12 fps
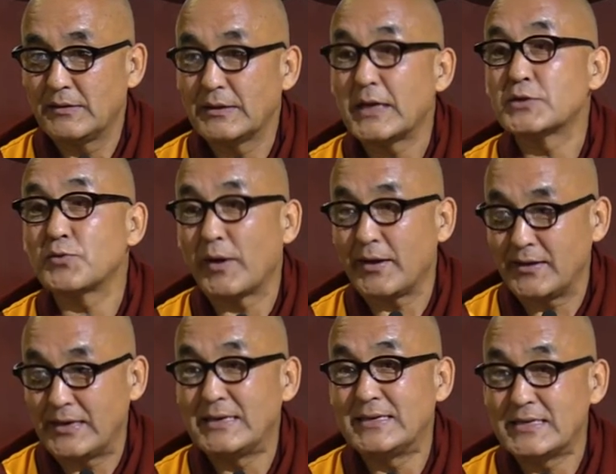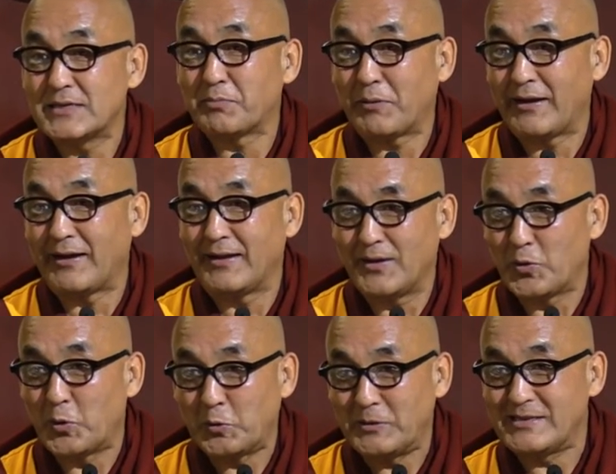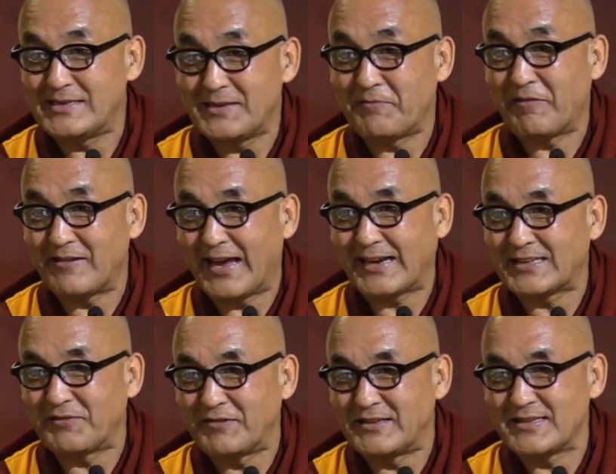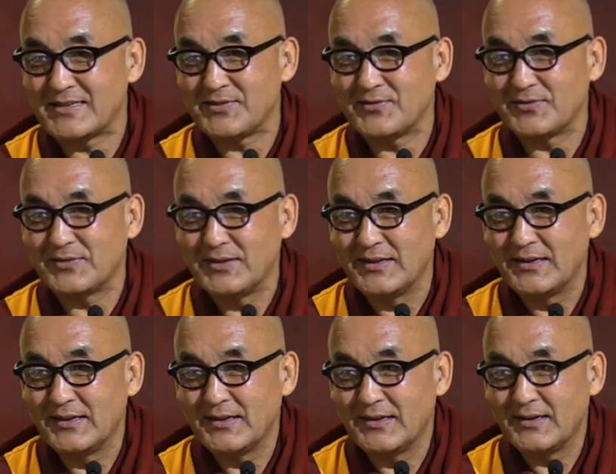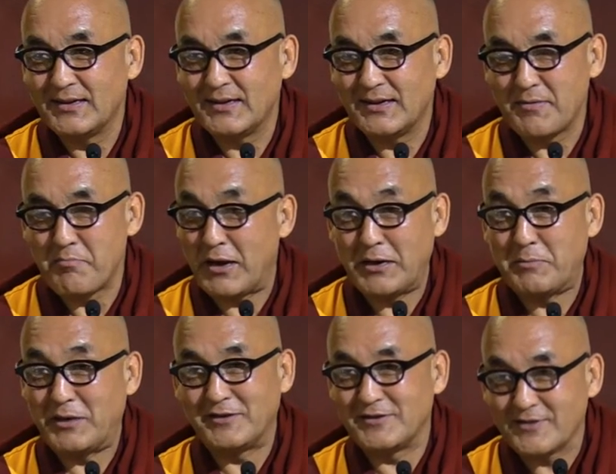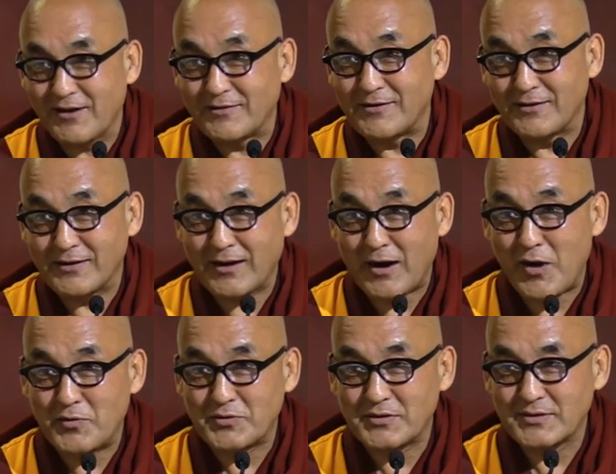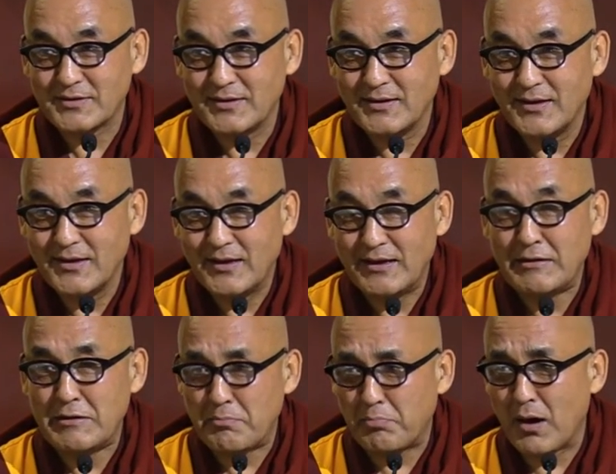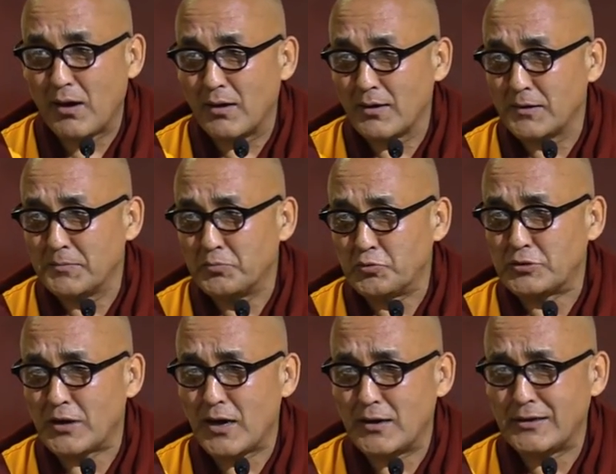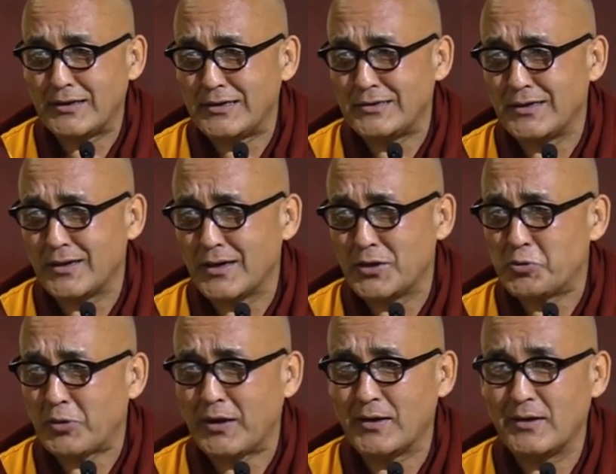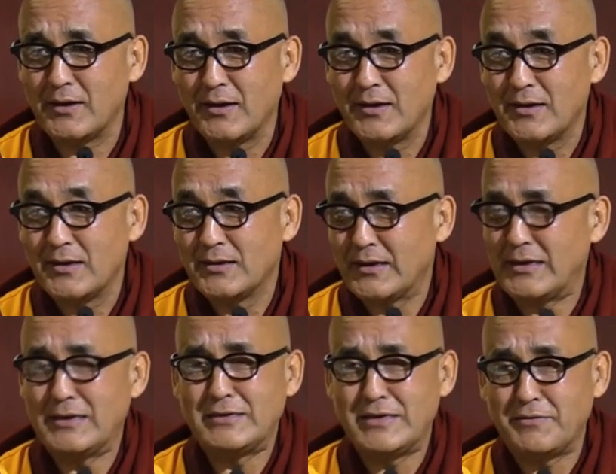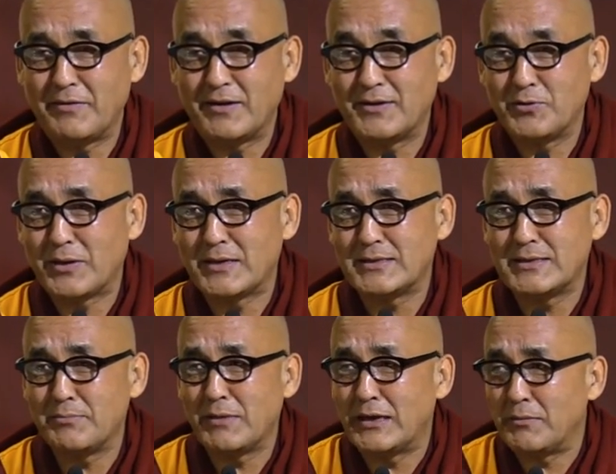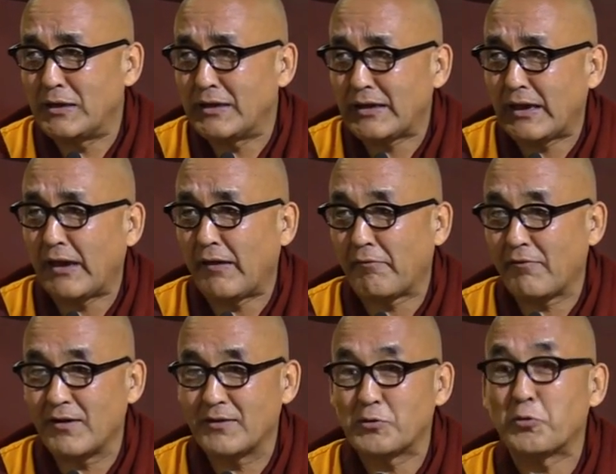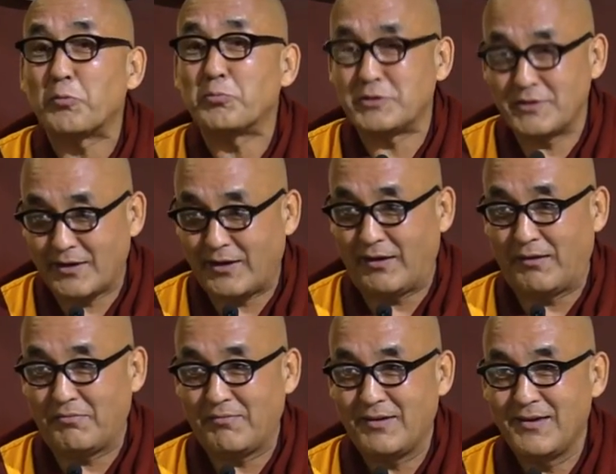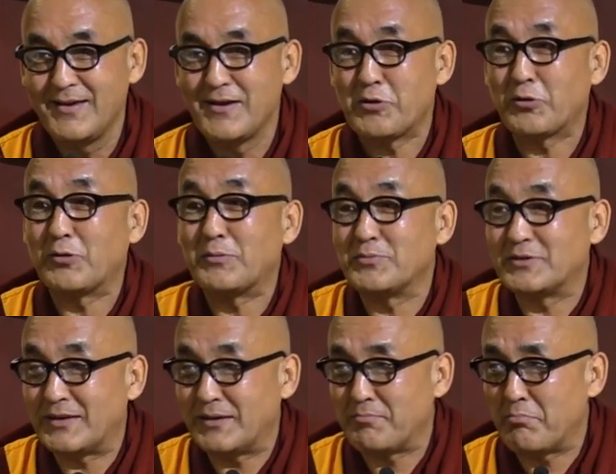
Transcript: That's why he display all these different activities, you know. Many, many charnel grounds in Nepal, Bhutan, India, in Tibet, you can see many, many cave, Guru Rinpoche cave. Guru Rinpoche